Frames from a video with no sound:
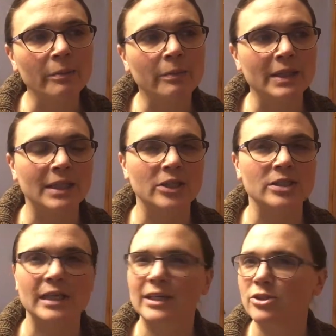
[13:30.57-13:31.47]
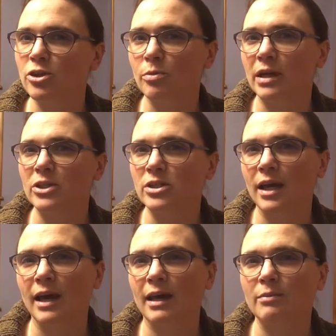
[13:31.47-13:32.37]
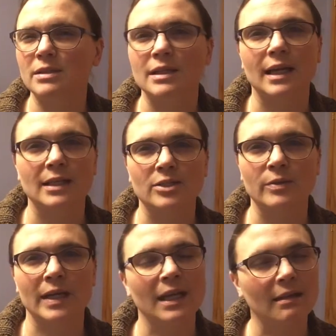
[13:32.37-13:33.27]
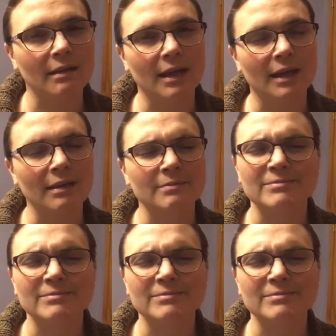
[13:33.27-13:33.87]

but there's too much time to not do anything.